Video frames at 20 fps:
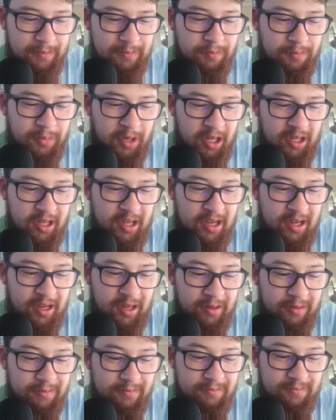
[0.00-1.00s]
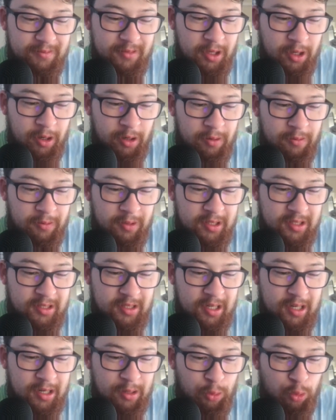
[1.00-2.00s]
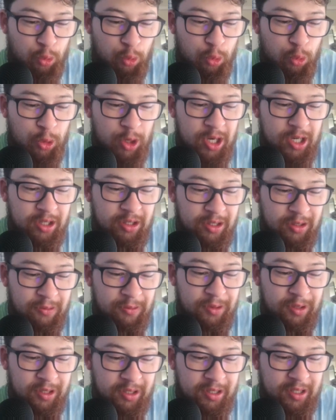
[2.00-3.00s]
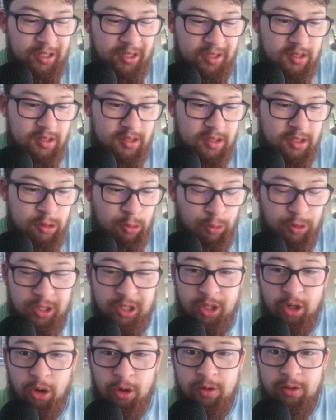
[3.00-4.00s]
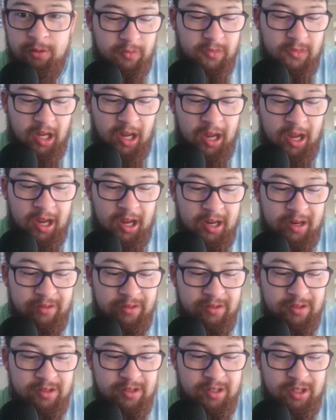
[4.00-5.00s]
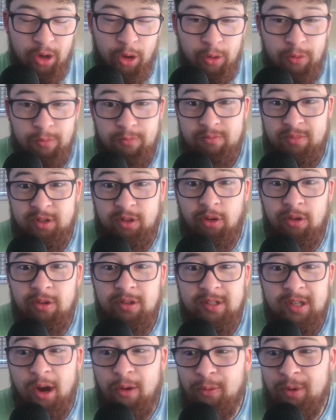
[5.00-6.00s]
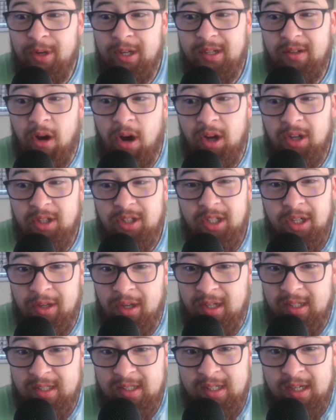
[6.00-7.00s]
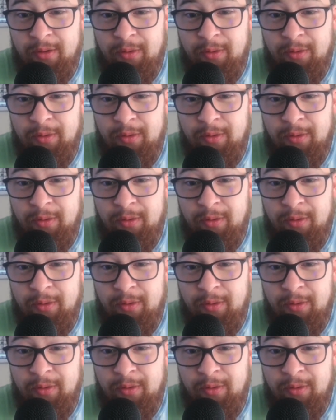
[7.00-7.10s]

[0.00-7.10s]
But yeah, we just need to really, really switch it on. And, slow start we did last year, and that's how